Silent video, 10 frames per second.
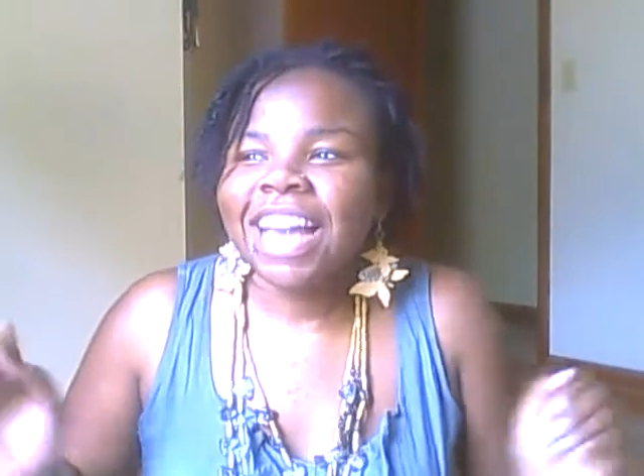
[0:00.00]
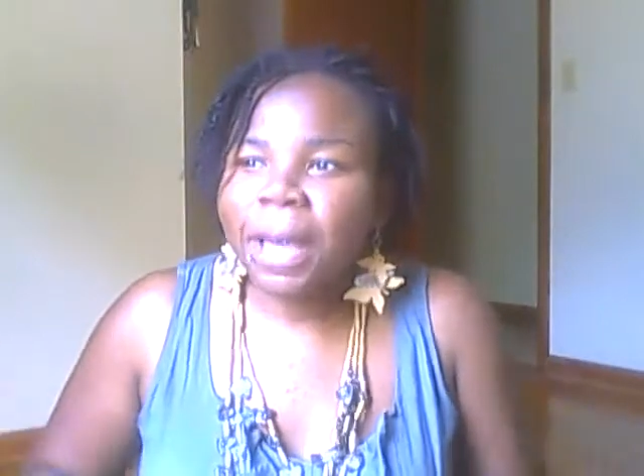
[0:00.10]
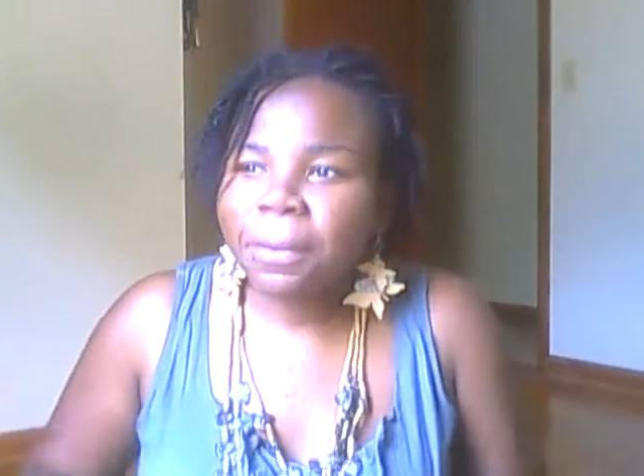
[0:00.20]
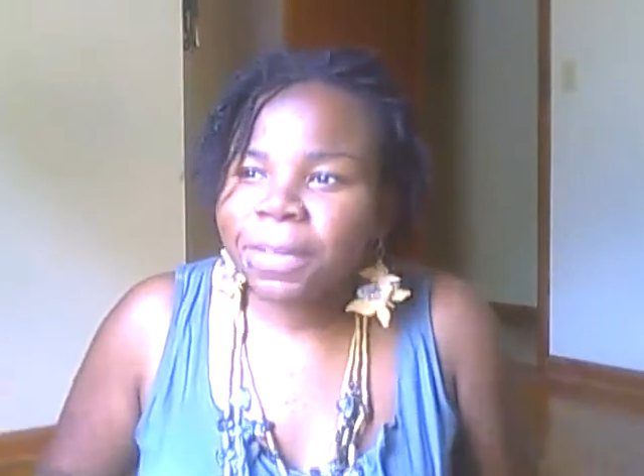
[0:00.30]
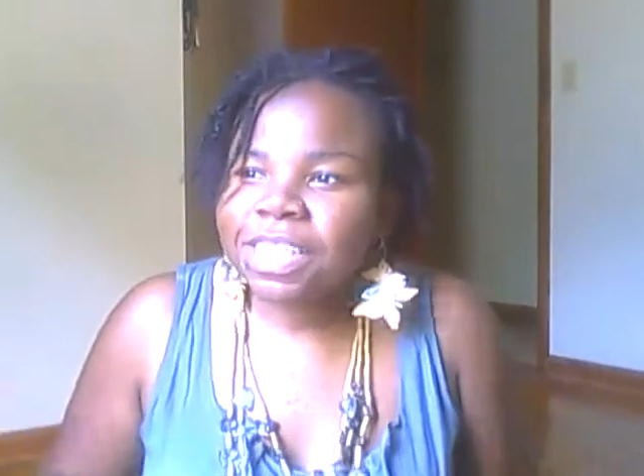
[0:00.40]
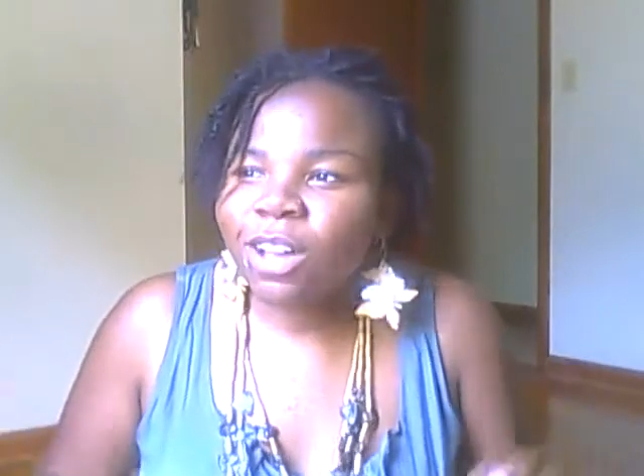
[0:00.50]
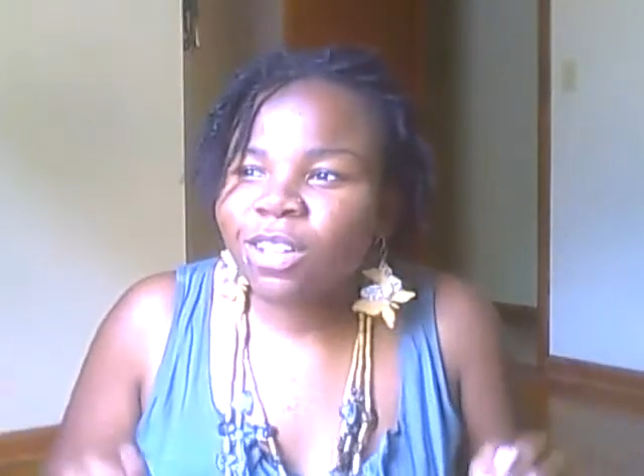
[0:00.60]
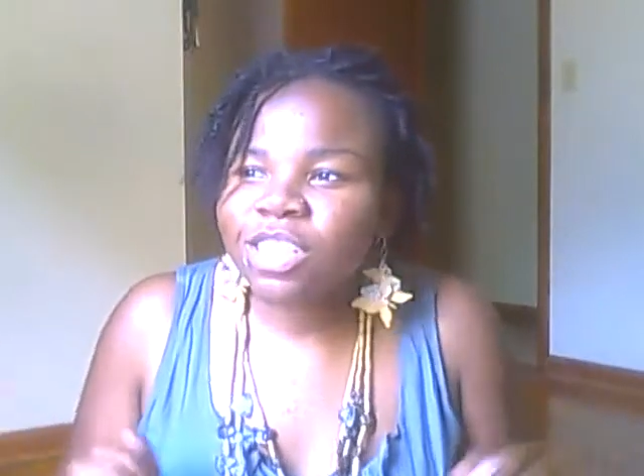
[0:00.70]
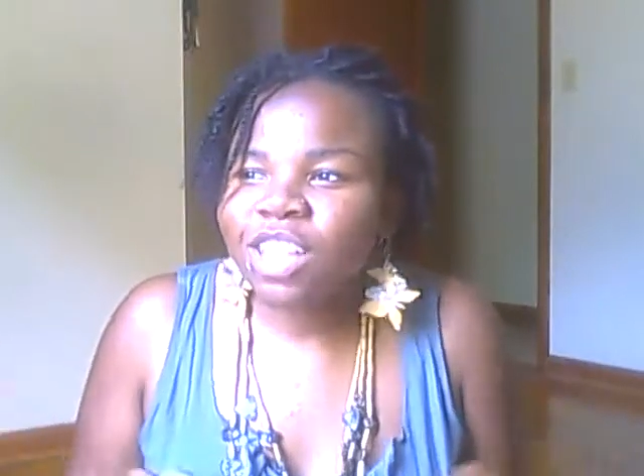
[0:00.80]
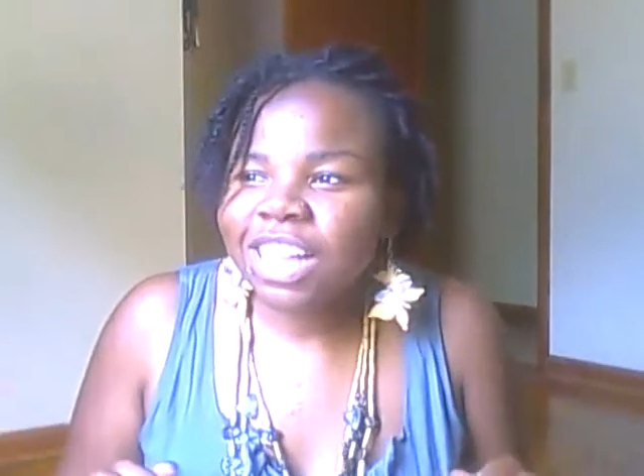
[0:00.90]

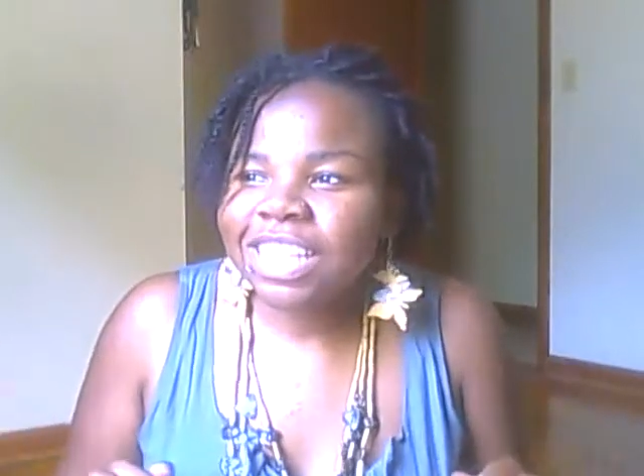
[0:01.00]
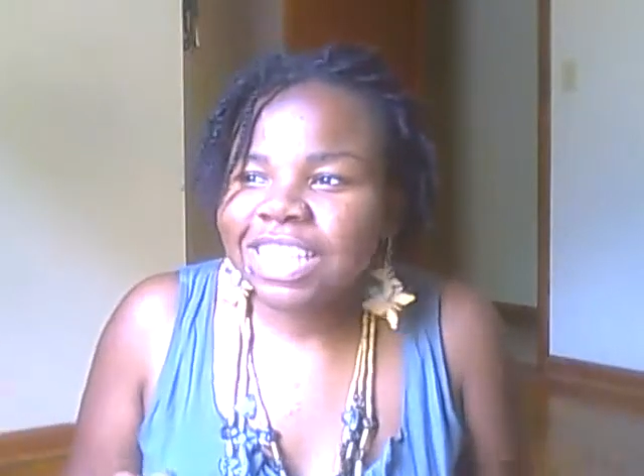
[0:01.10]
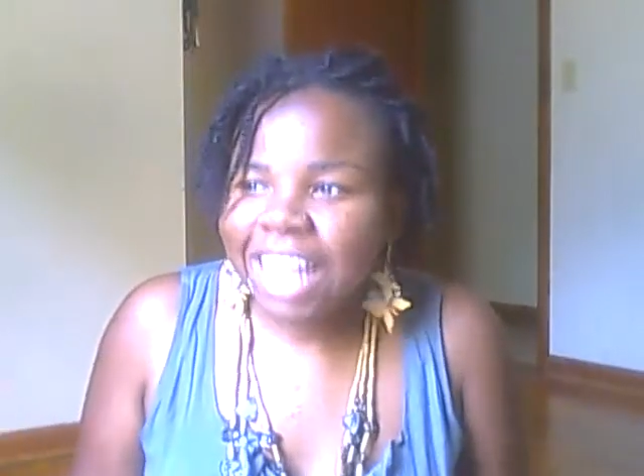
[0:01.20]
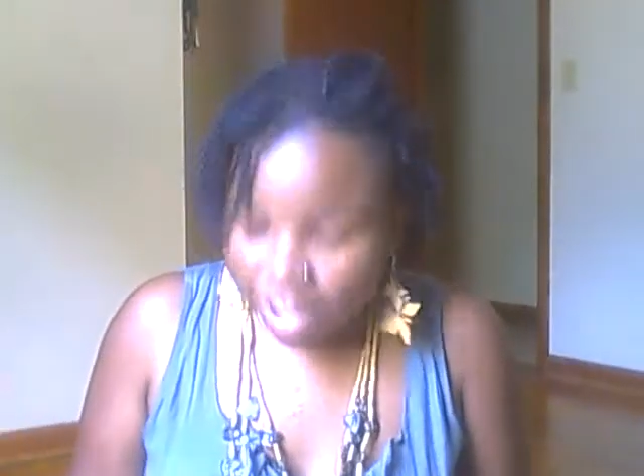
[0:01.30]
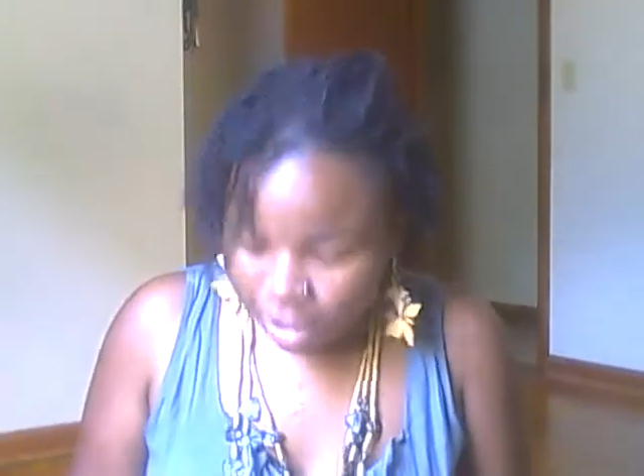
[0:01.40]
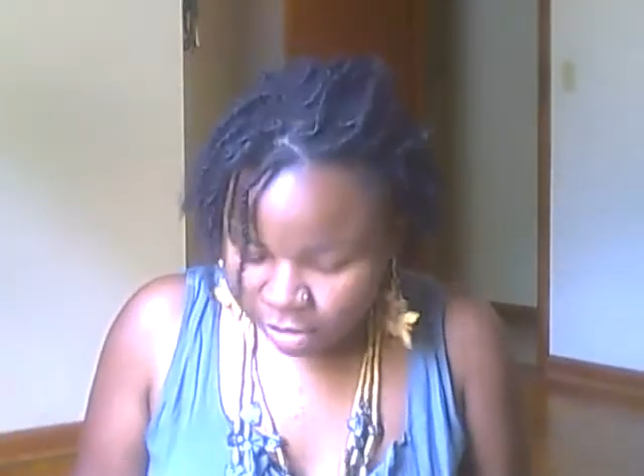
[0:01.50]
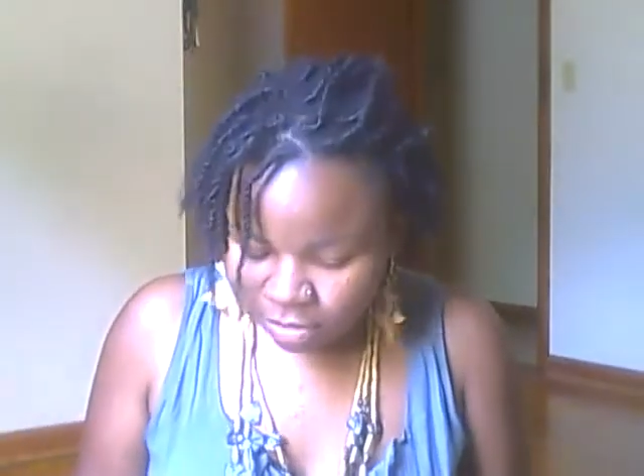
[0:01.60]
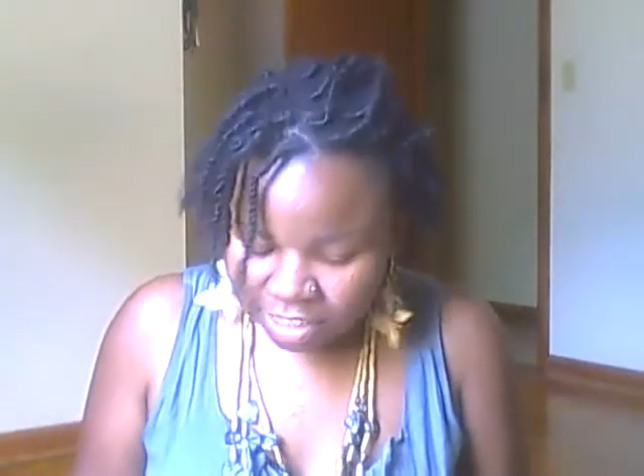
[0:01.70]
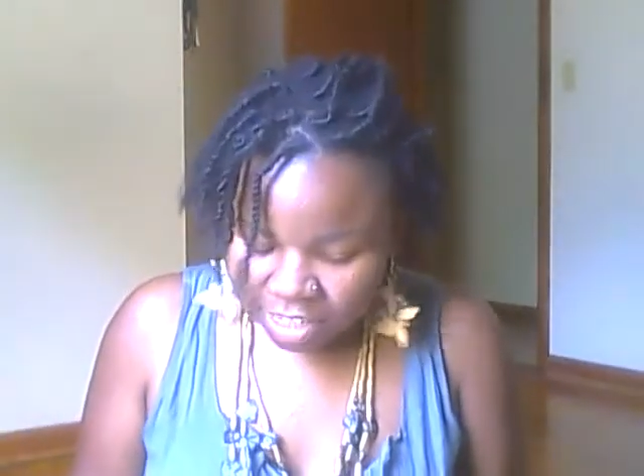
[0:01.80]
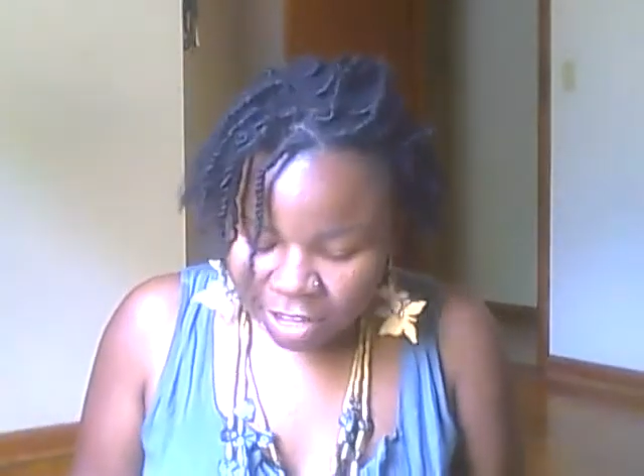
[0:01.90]
episode starts
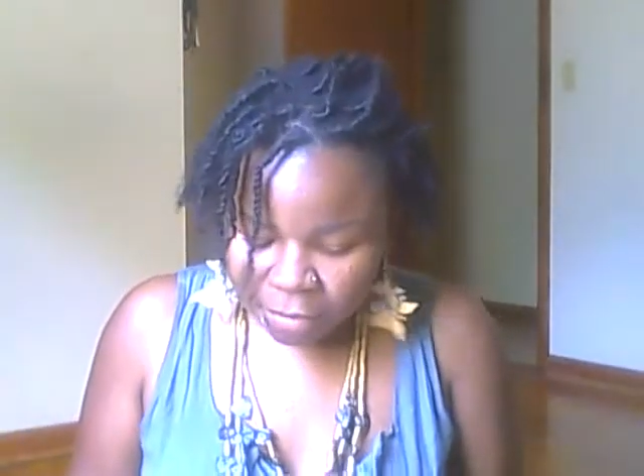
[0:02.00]
out